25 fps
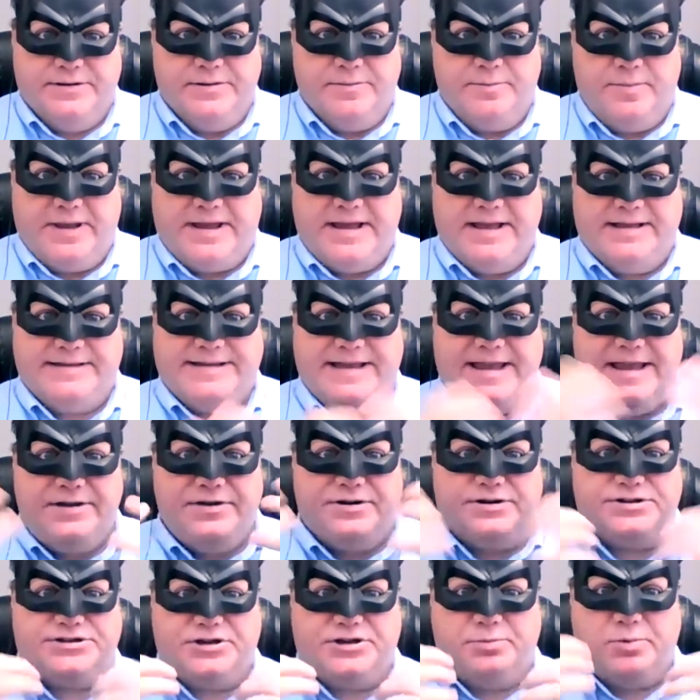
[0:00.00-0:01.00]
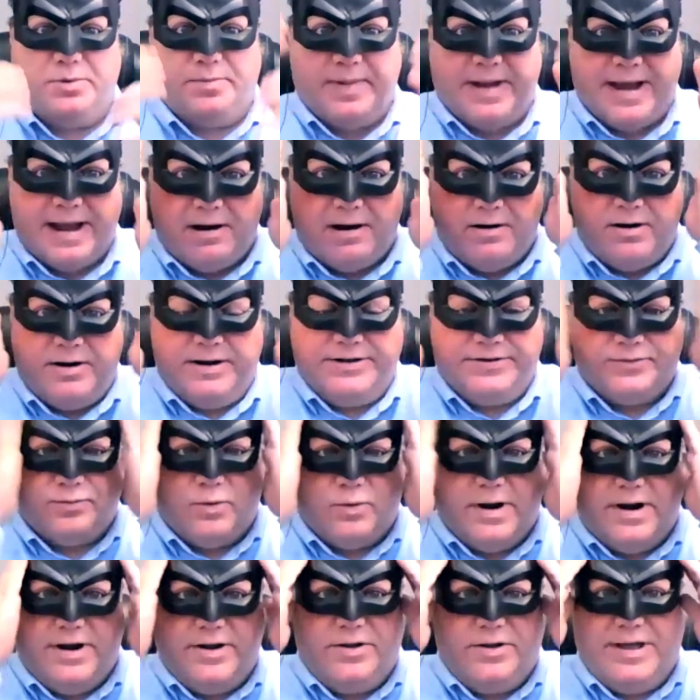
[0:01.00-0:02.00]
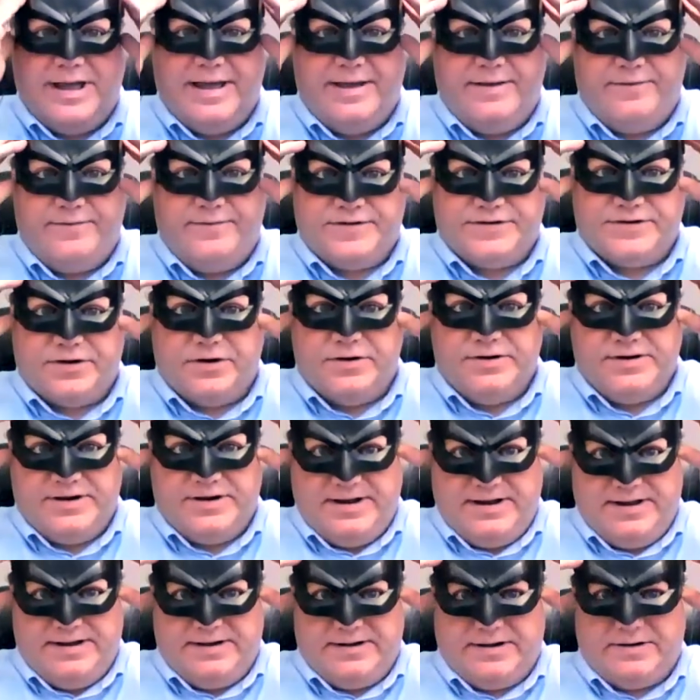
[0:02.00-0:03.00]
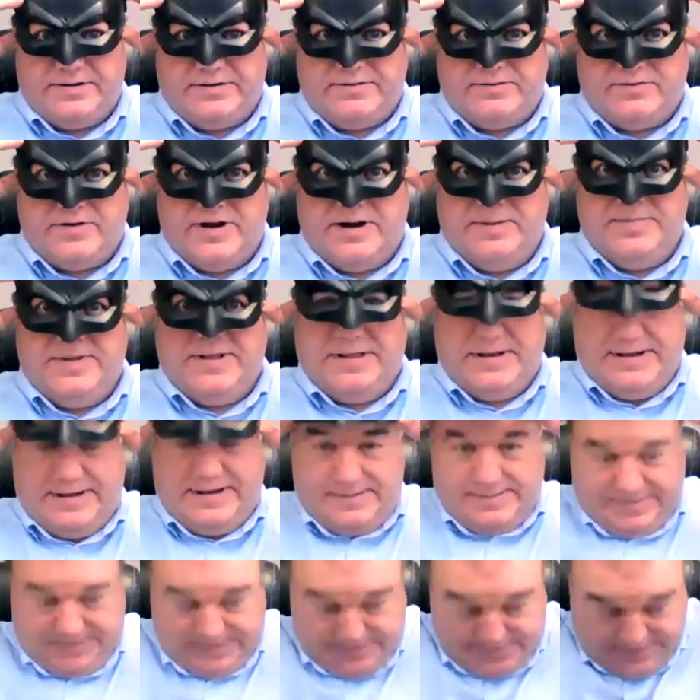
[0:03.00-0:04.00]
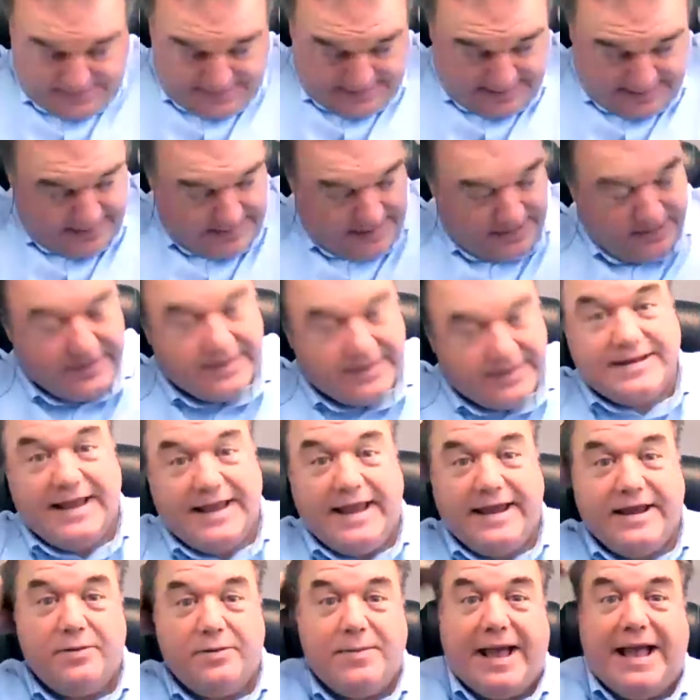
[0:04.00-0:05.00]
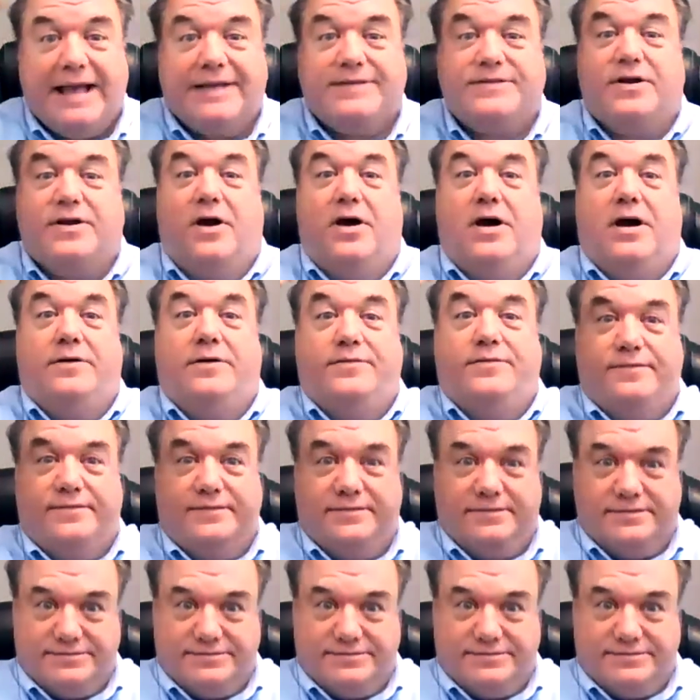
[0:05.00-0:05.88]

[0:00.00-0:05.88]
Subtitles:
Because in your superpower is where you'll have certainty and credibility, and then you can take your mask off